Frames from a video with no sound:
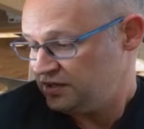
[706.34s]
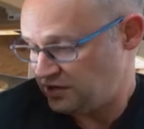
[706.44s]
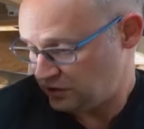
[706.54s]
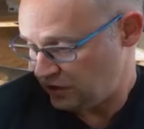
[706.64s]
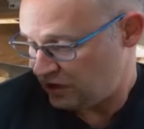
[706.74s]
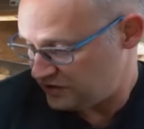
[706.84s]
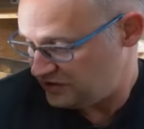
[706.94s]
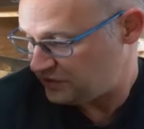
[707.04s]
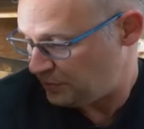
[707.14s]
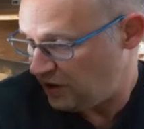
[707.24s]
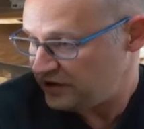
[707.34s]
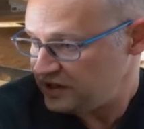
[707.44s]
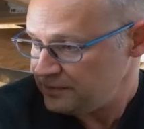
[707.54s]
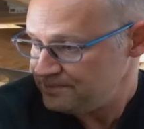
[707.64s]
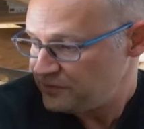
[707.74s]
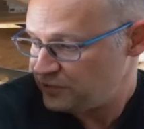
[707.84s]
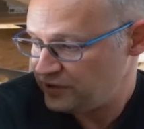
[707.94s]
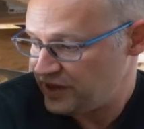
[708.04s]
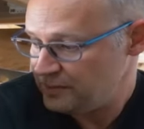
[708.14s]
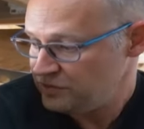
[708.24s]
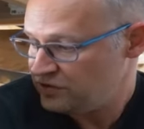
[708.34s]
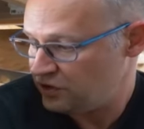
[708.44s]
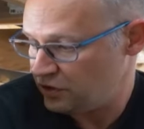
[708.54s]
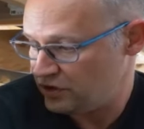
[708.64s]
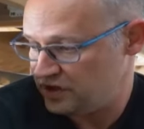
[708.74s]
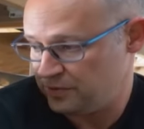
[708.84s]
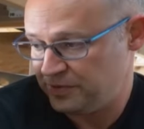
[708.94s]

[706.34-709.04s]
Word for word: that they're already spawning for them. So it